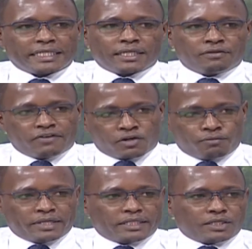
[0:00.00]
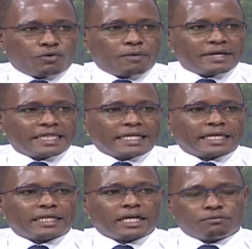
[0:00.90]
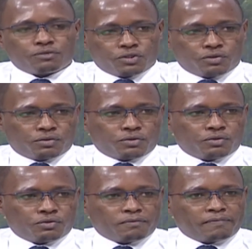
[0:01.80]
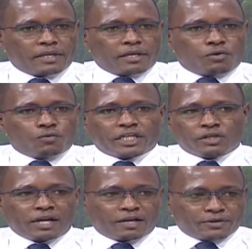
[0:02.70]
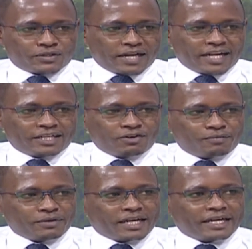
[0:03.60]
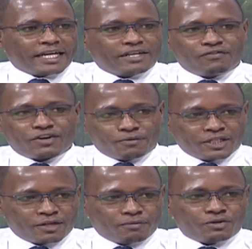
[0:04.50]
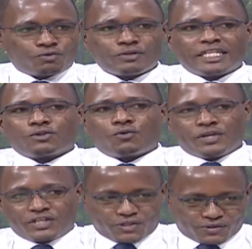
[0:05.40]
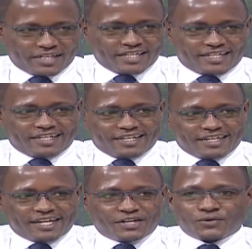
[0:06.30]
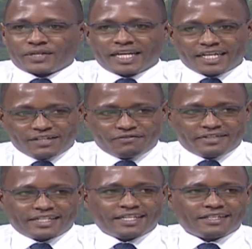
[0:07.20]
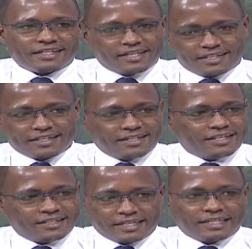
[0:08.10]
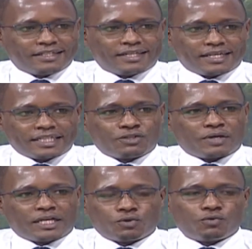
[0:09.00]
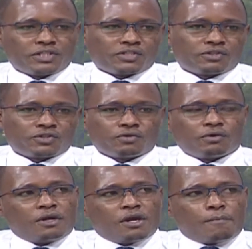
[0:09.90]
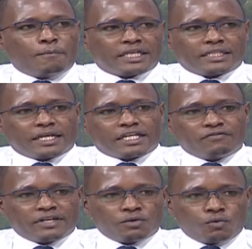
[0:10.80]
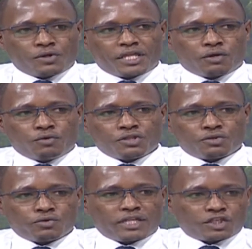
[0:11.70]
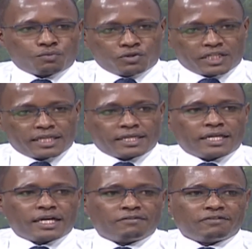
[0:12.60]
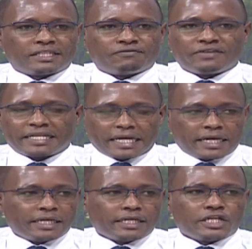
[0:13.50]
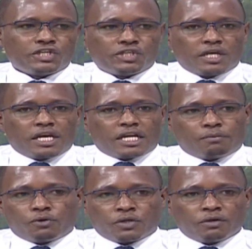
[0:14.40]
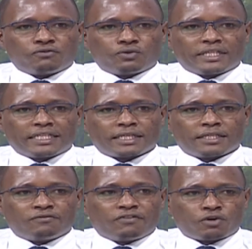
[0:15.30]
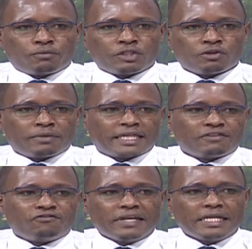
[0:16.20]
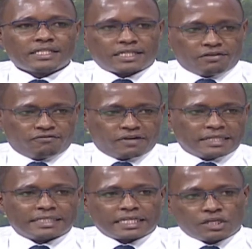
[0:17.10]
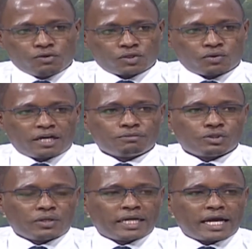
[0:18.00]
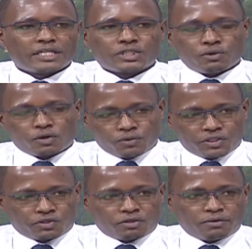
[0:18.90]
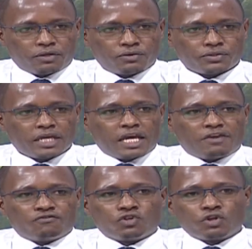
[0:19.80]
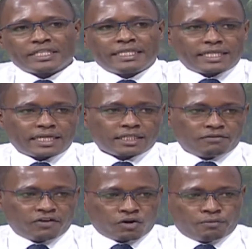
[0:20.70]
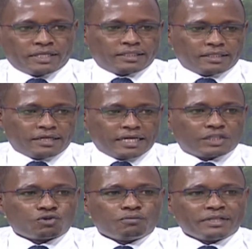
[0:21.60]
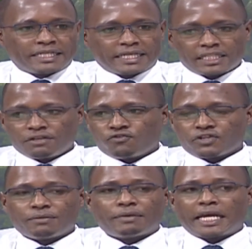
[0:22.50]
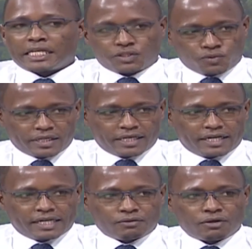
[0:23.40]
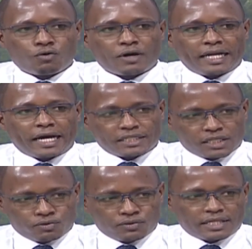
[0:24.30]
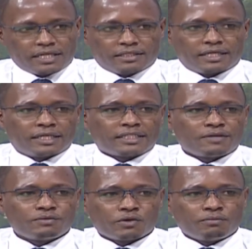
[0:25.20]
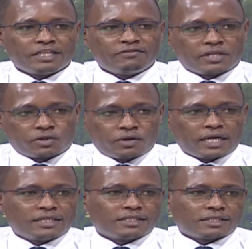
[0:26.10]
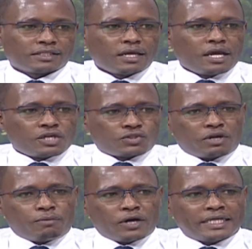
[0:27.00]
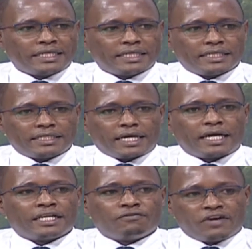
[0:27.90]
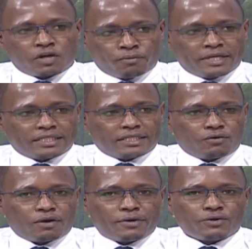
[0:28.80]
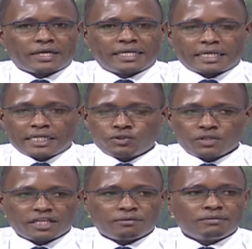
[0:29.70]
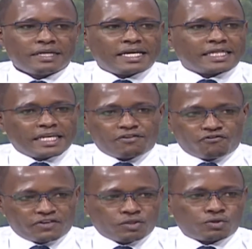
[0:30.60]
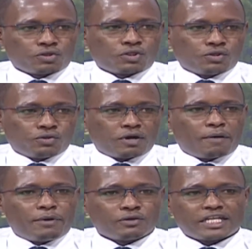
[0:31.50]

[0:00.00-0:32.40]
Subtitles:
an environment whereby they can come to you. You know, personally, I grew up in an environment whereby you couldn't question your dad. If he says this is this, it is that, and you can't question. So, but given what they're going through, the exposure that they have at a very early age, number one, you have to create an environment whereby they feel safe and secure to come to you and ask you a question. Because if you don't create that environment, it will be created for them elsewhere, and they will go and ask those things, and at times they will be given wrong answers. So number one, create an environment whereby you can relate with them. They are free to talk to you about